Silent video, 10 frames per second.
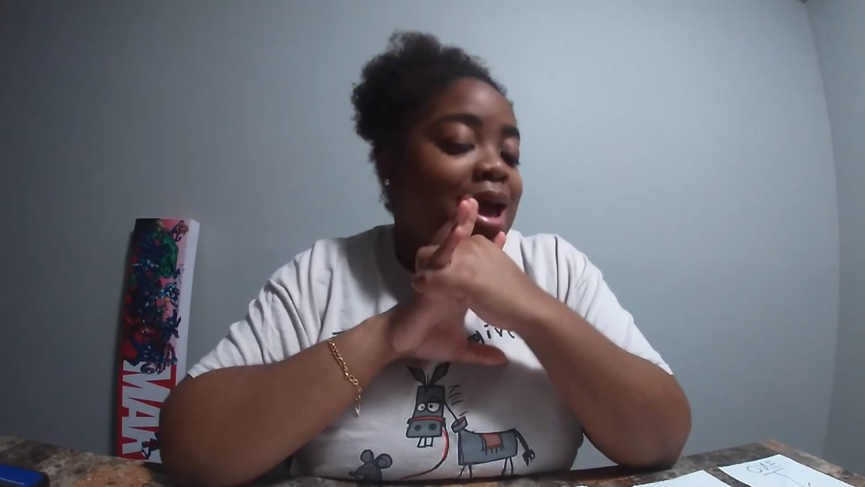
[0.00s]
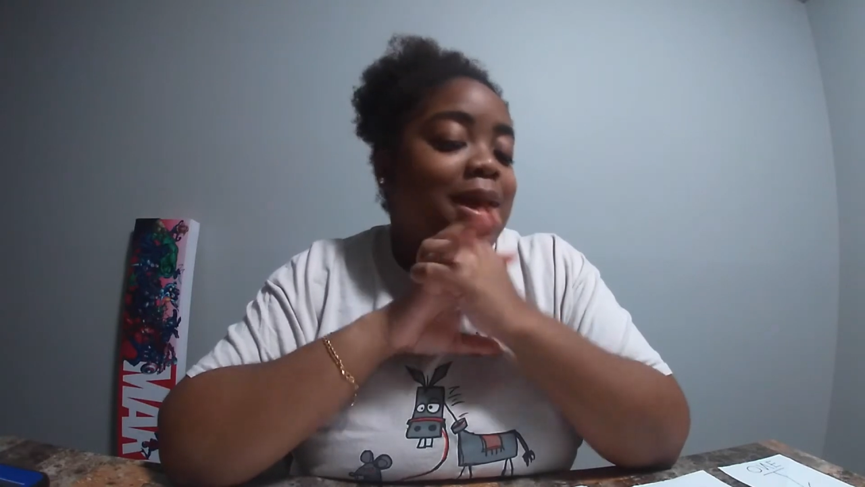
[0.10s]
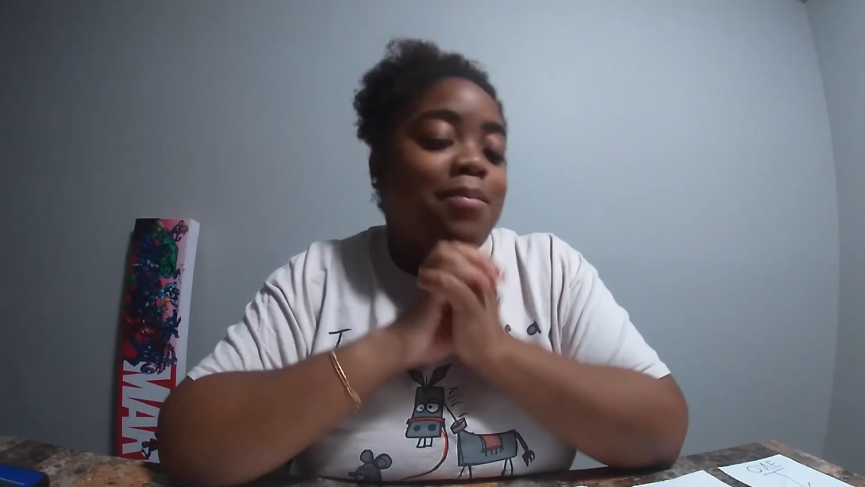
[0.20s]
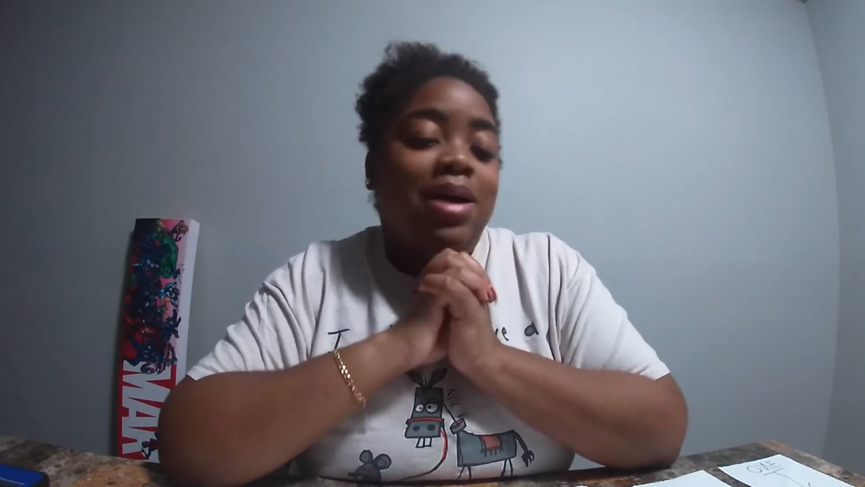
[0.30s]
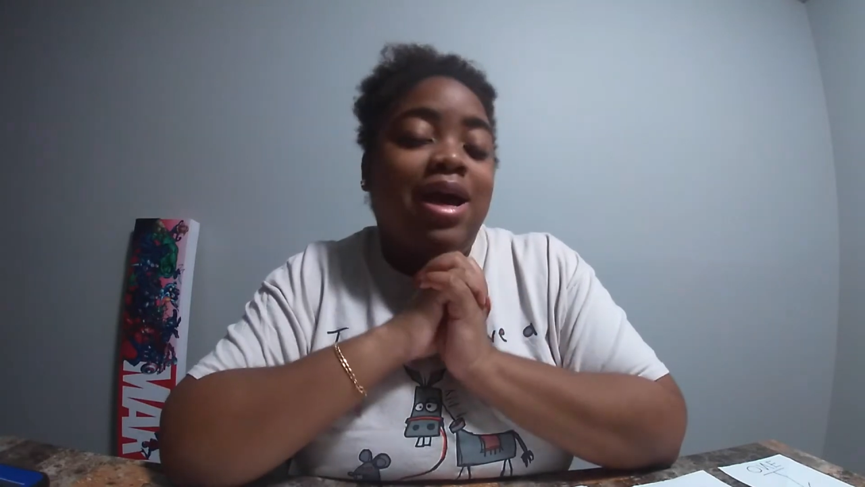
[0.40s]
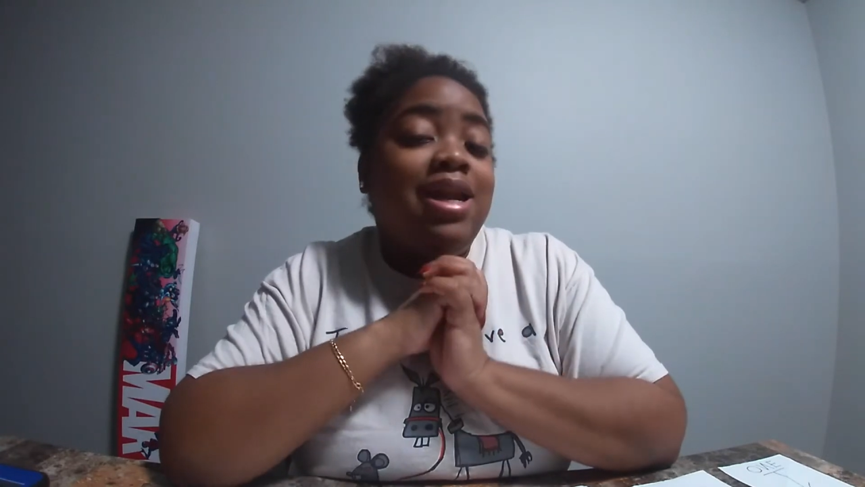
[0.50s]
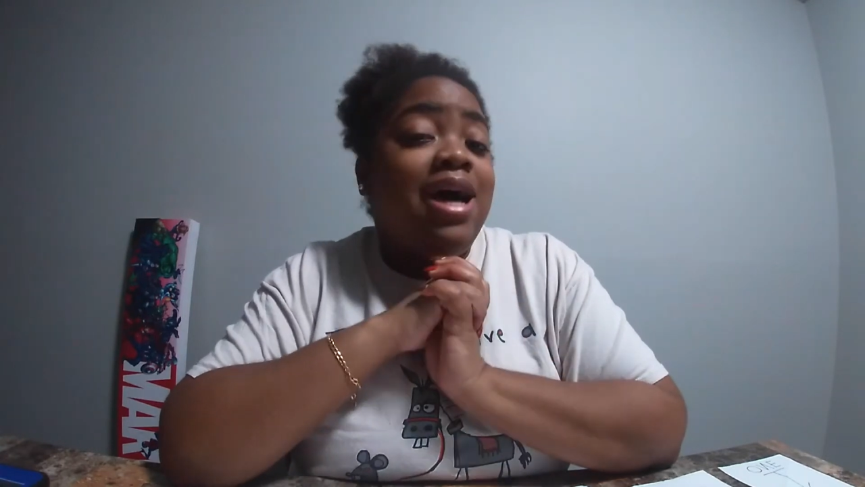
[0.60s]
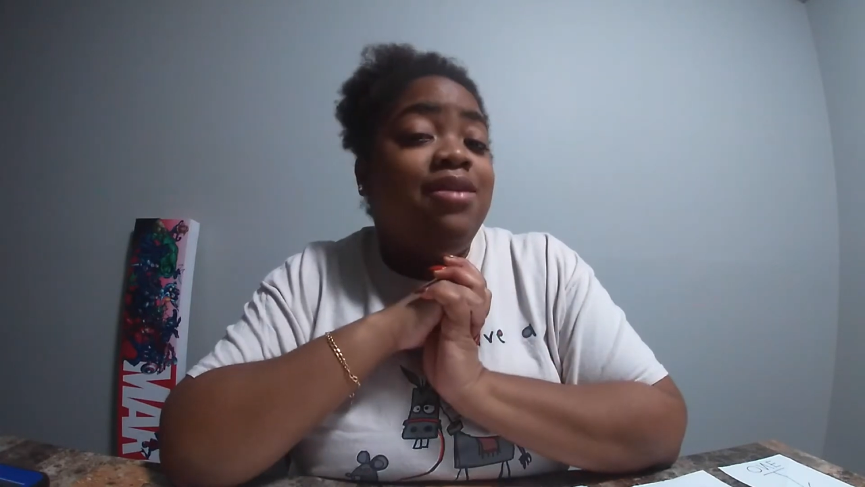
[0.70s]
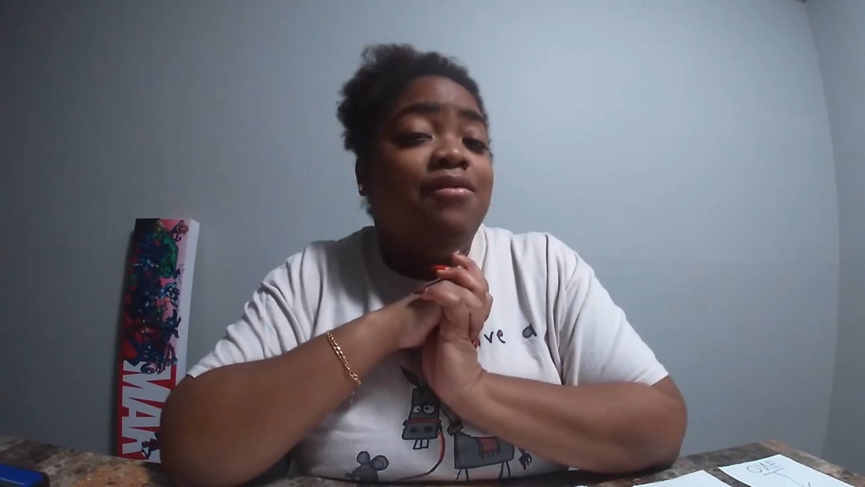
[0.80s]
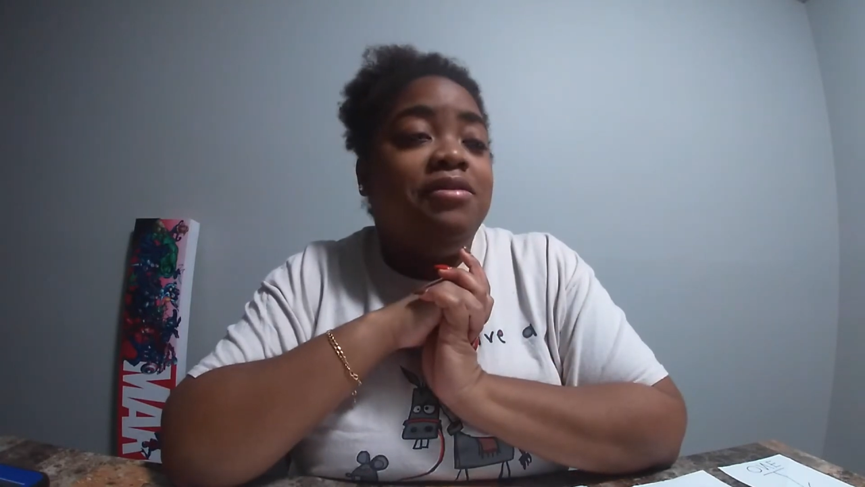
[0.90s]
in my head,
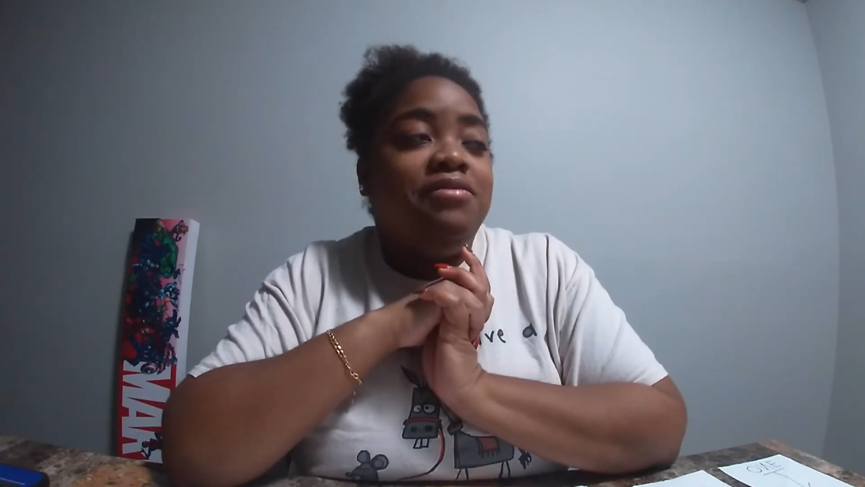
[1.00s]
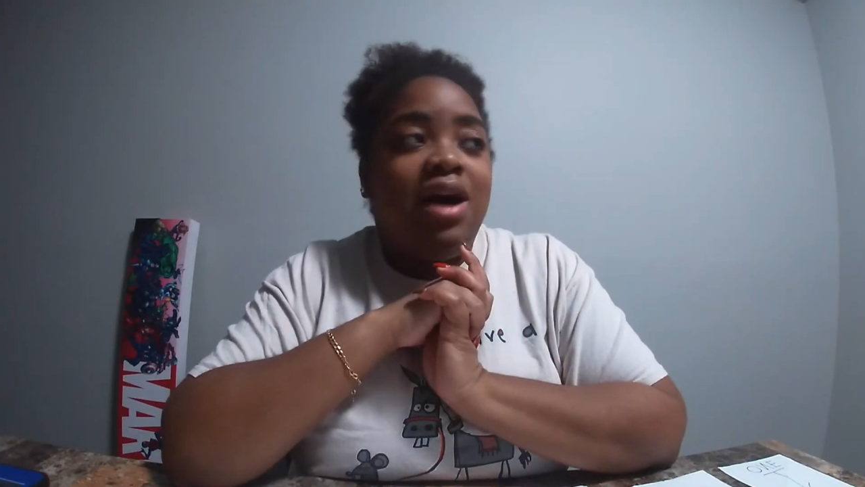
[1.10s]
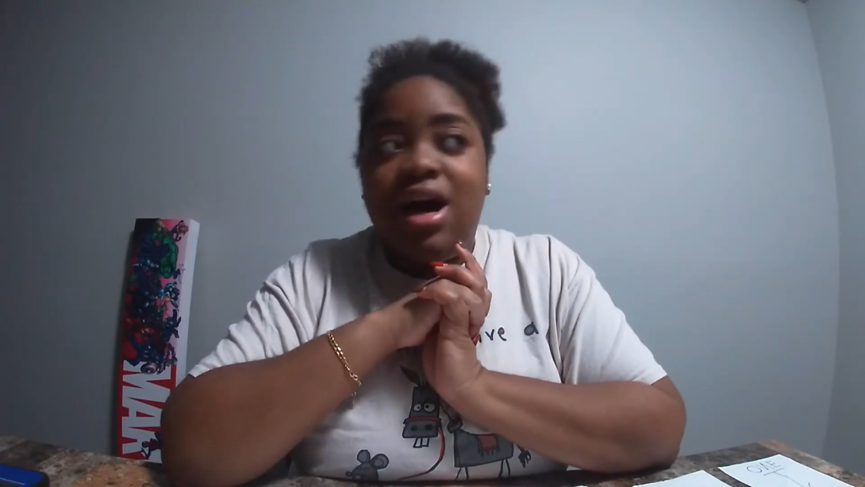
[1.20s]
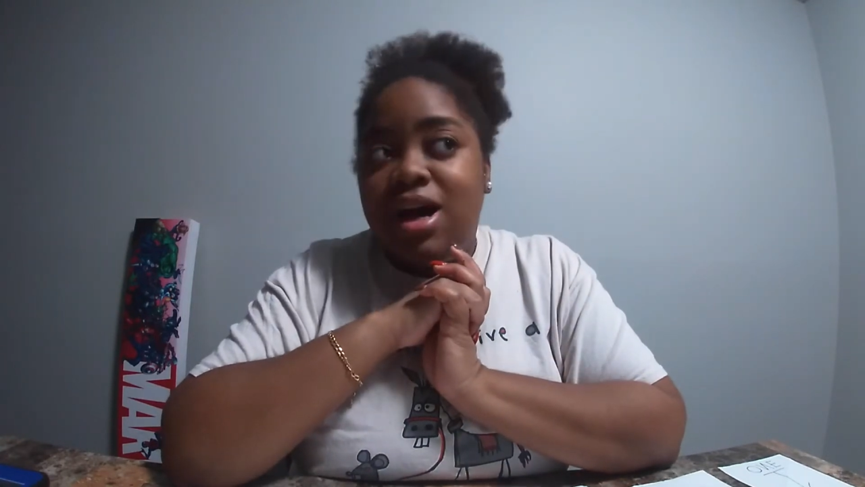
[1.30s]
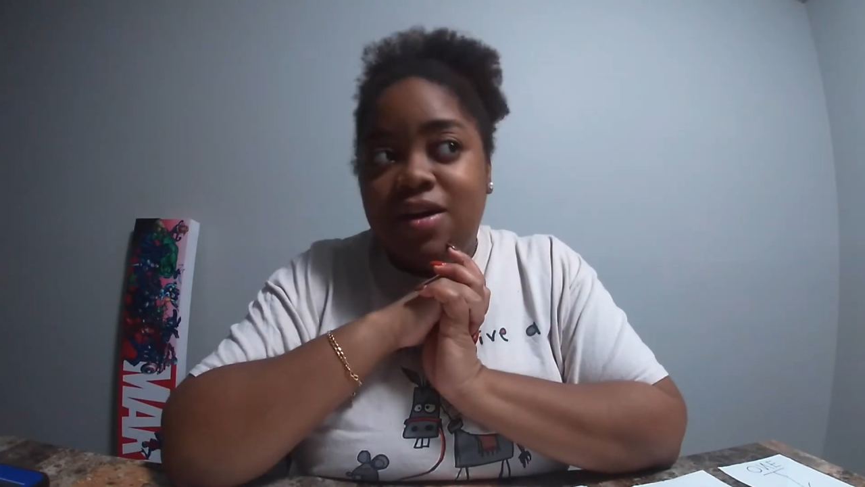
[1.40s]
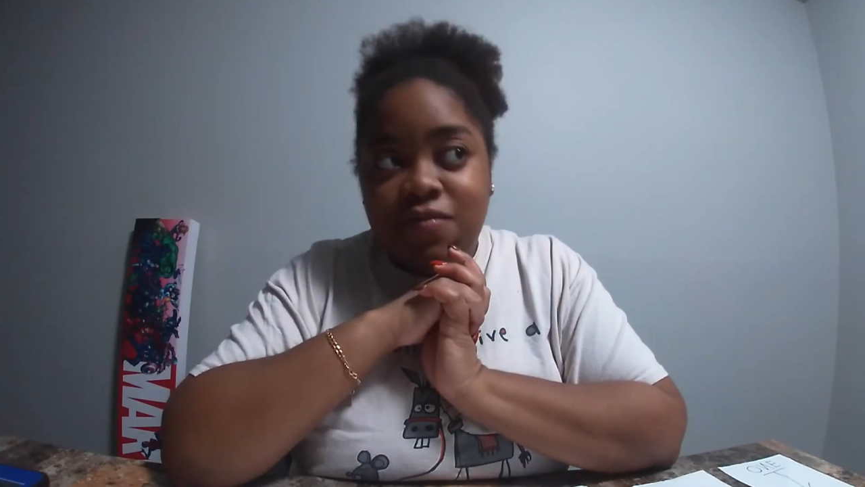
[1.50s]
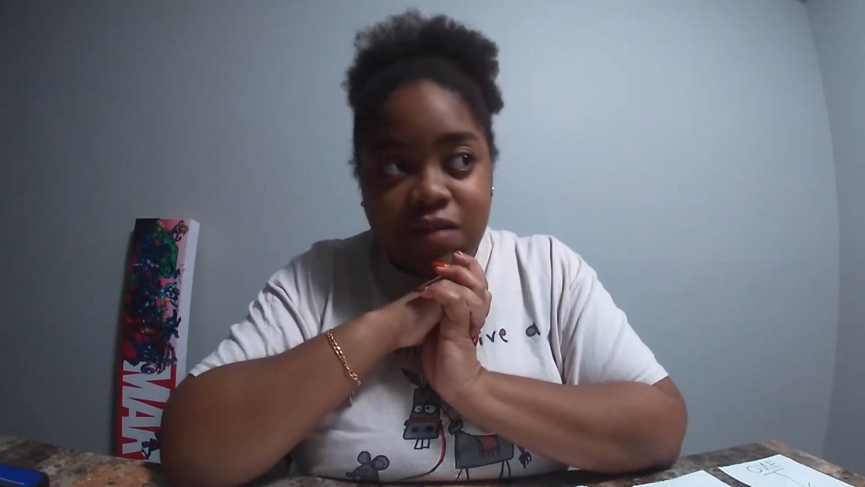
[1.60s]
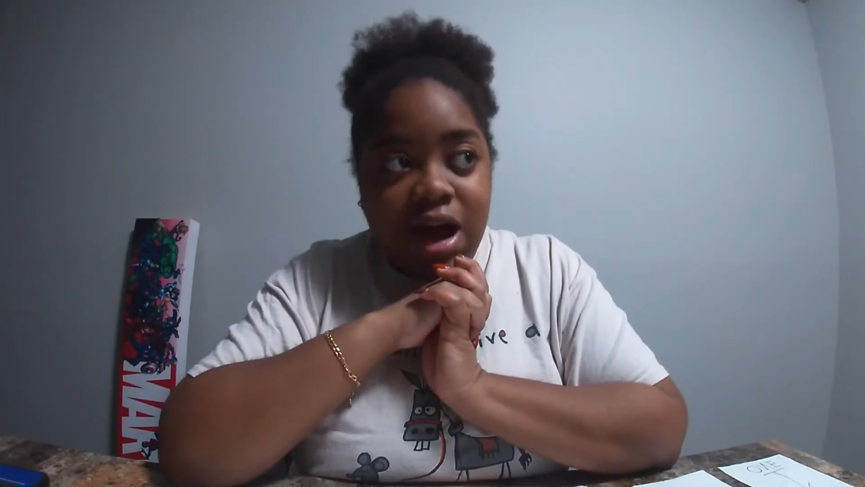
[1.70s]
out of a 5,